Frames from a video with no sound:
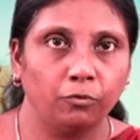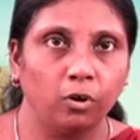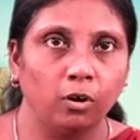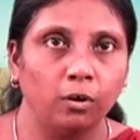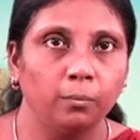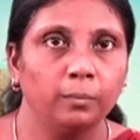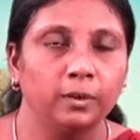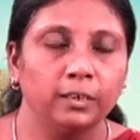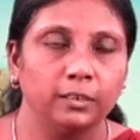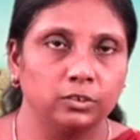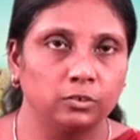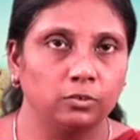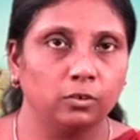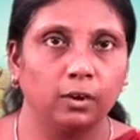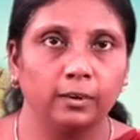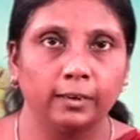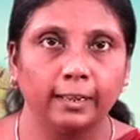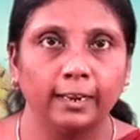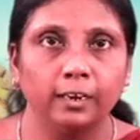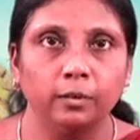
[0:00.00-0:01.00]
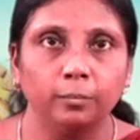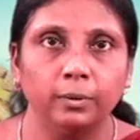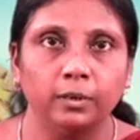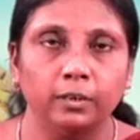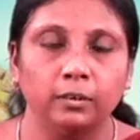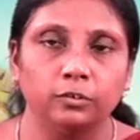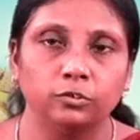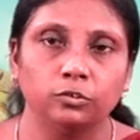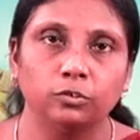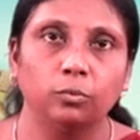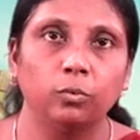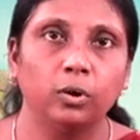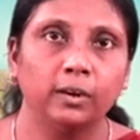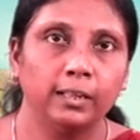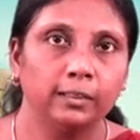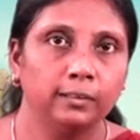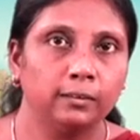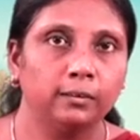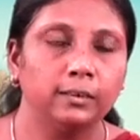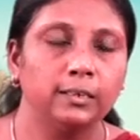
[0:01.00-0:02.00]
form is not edible. So
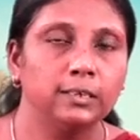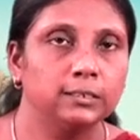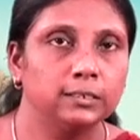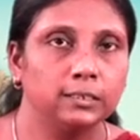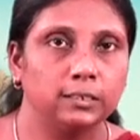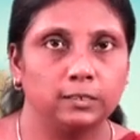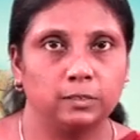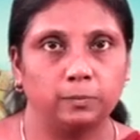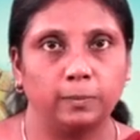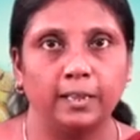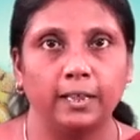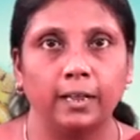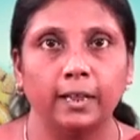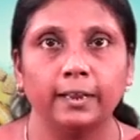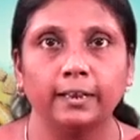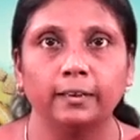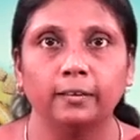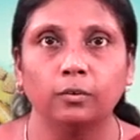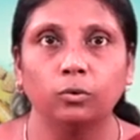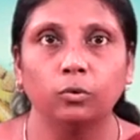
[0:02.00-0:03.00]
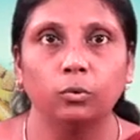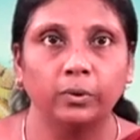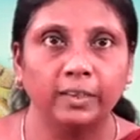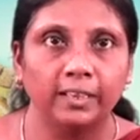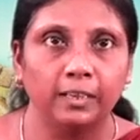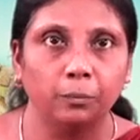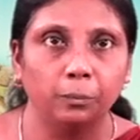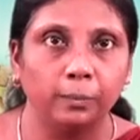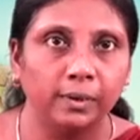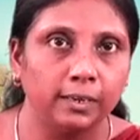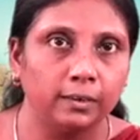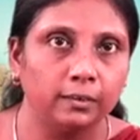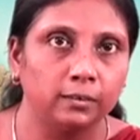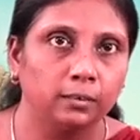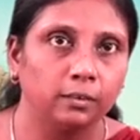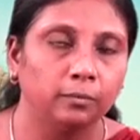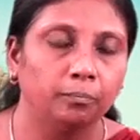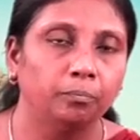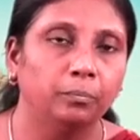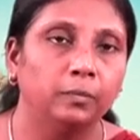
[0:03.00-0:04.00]
what are the reasons behind cooking
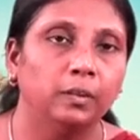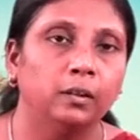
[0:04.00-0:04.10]
meat?